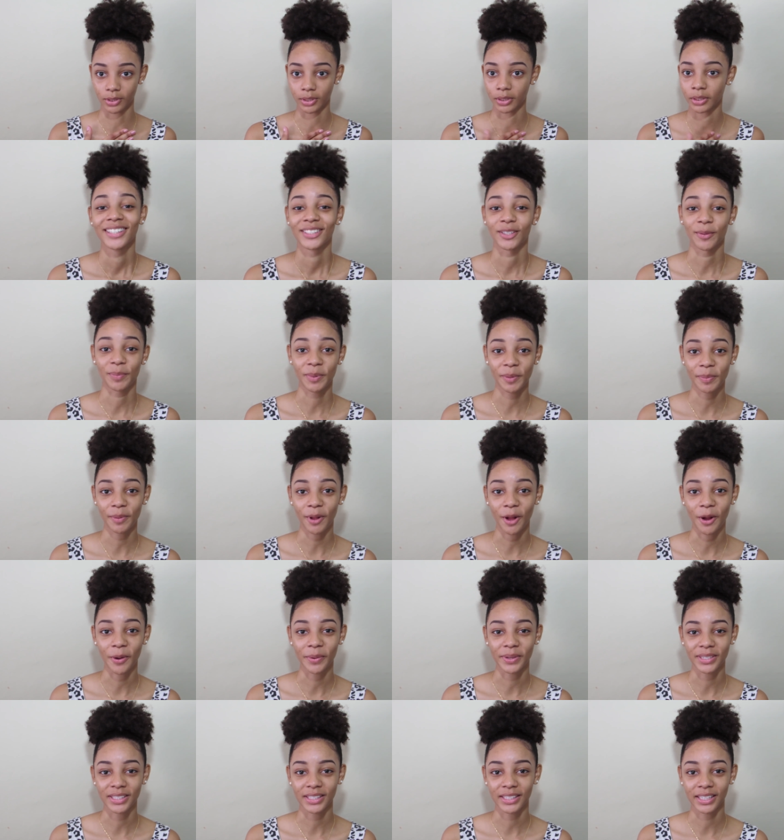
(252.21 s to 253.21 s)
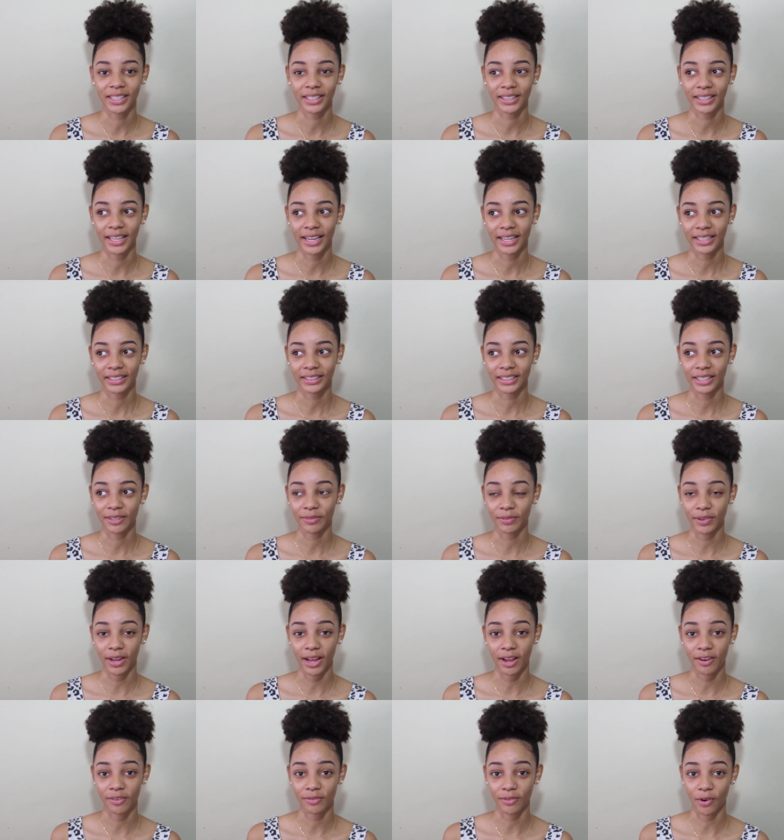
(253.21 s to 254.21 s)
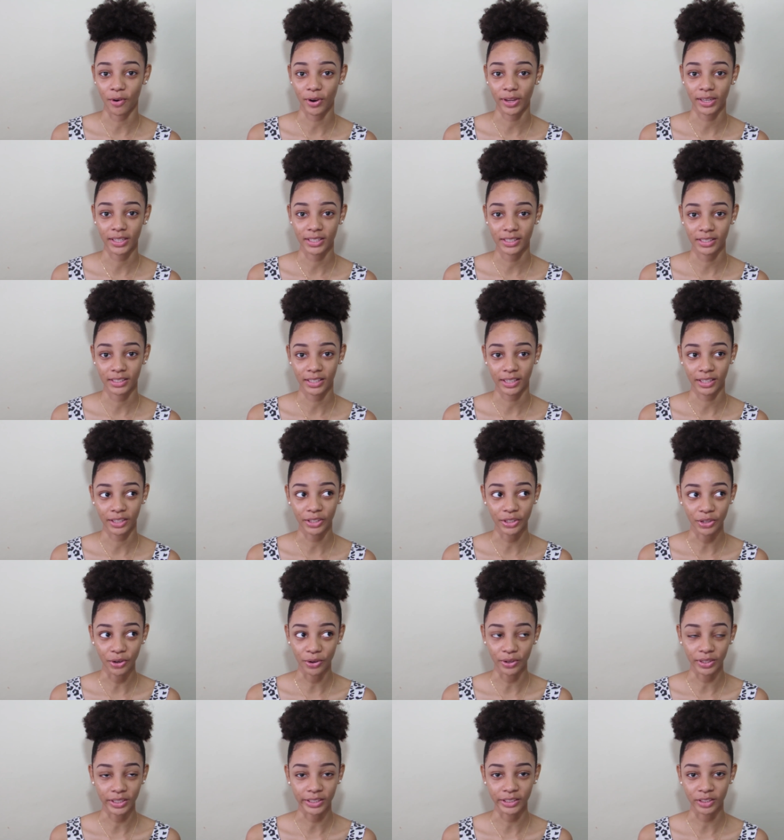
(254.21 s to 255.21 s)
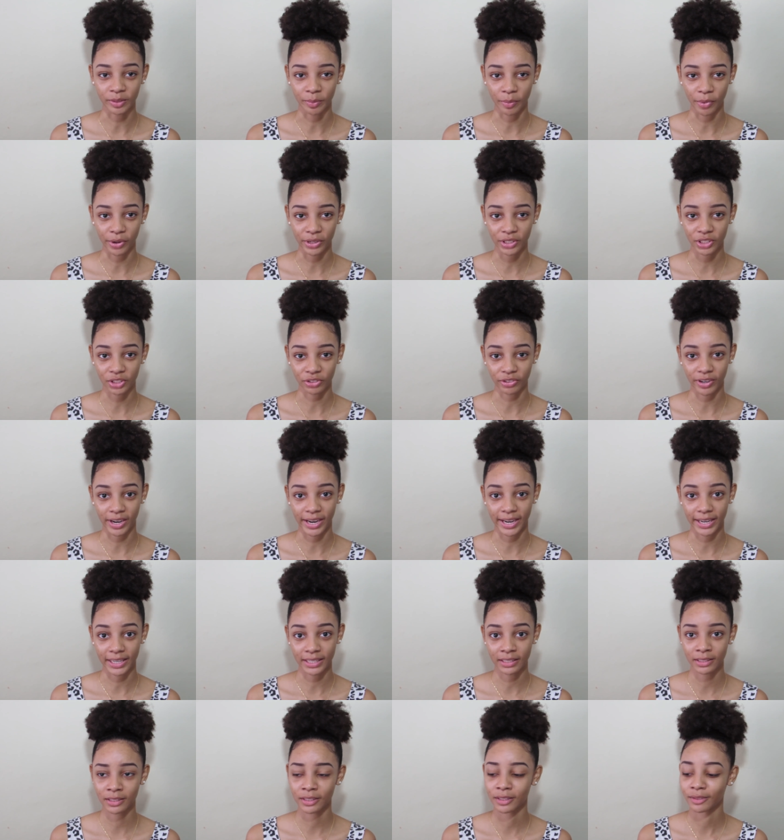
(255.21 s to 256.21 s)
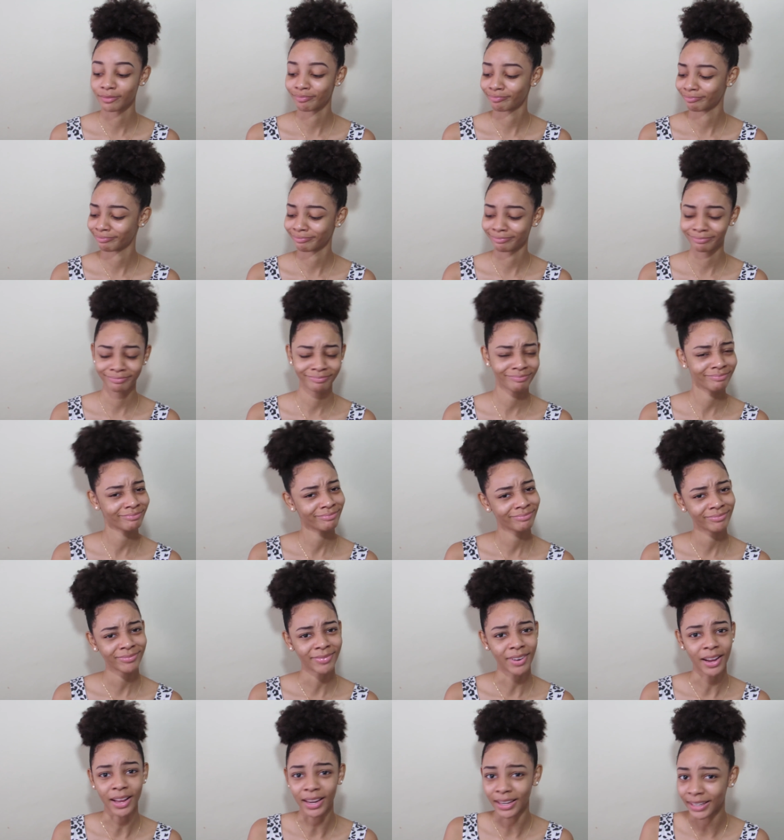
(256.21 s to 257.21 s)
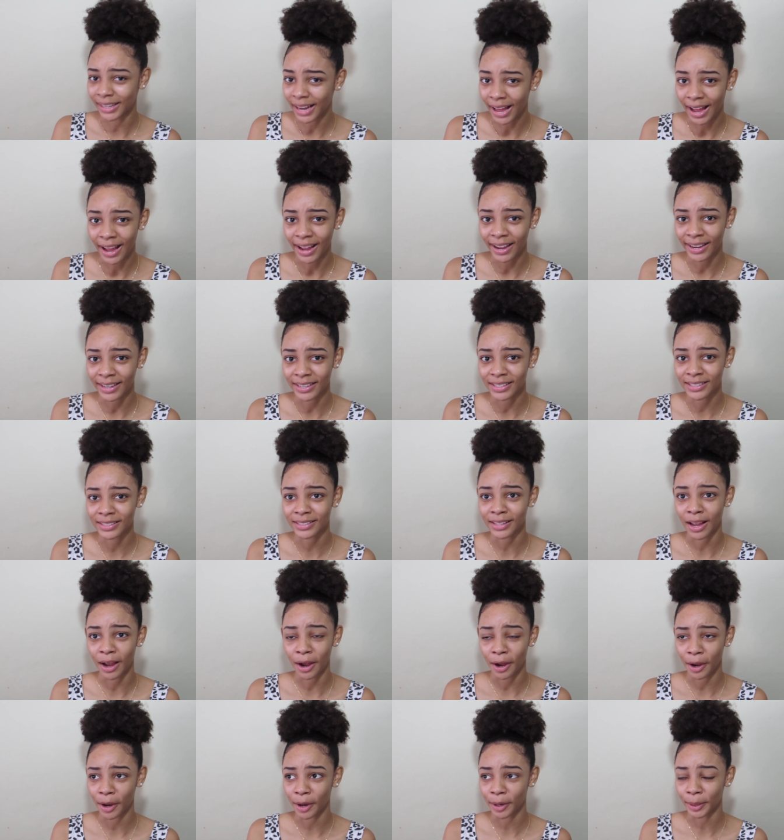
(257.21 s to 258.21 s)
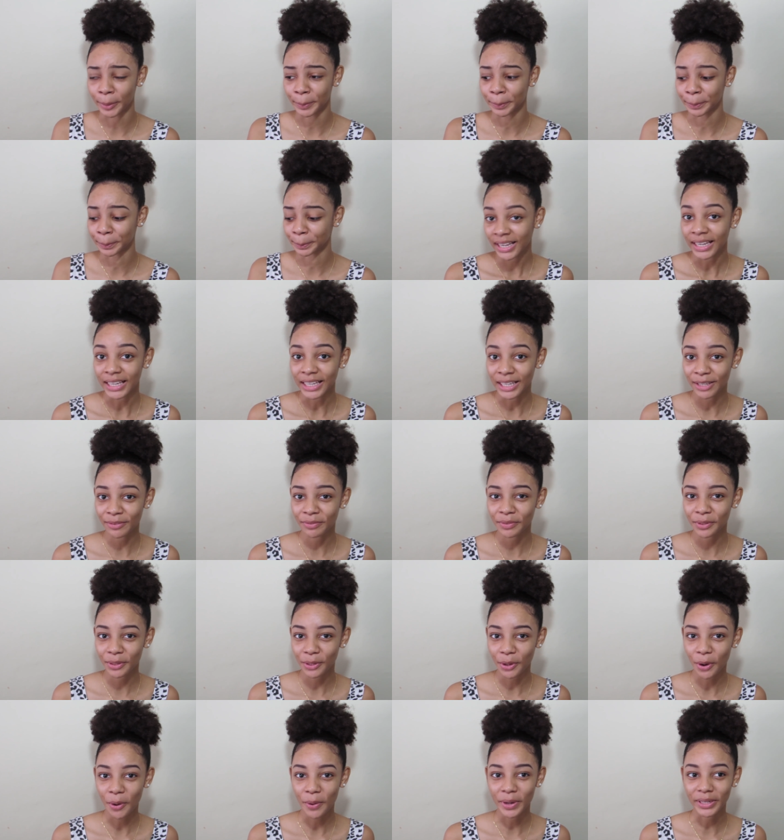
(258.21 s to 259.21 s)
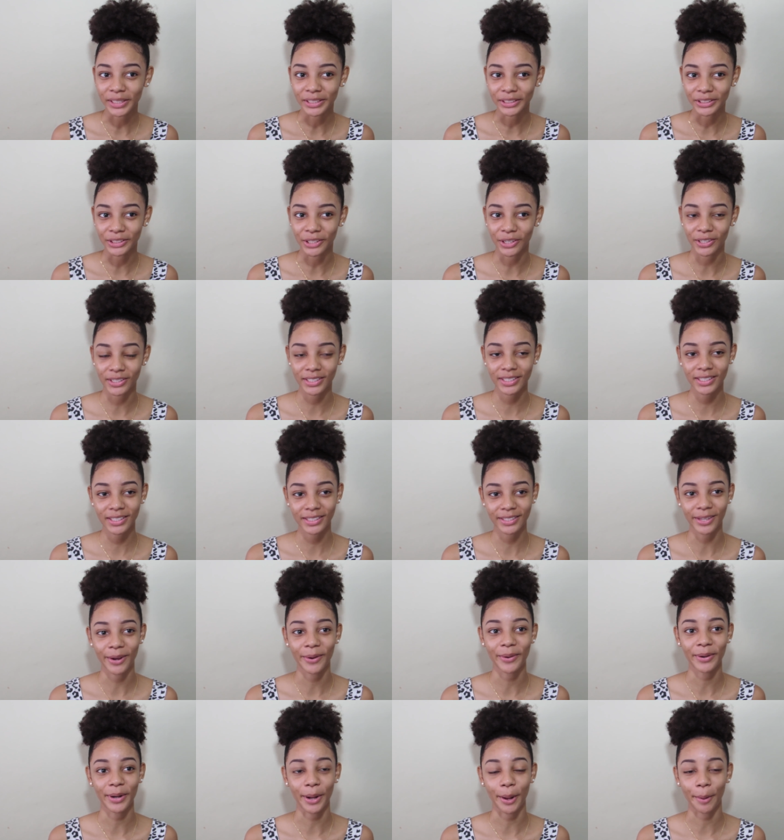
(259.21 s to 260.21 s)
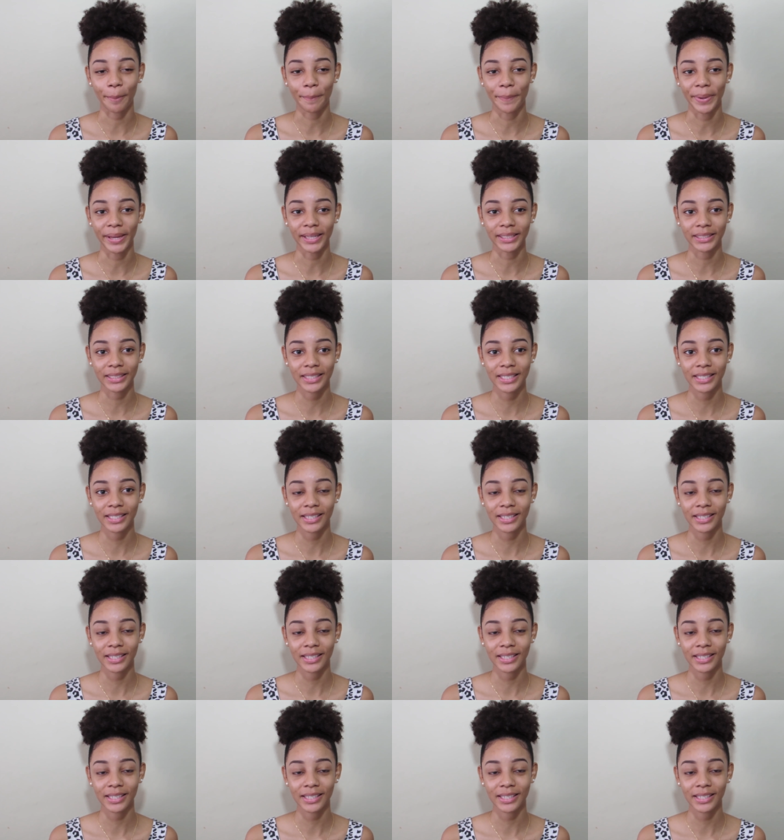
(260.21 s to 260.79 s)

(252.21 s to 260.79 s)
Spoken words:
So people always think that if you have oily skin, you don't need to moisturize. Lies. Even though it does sound a bit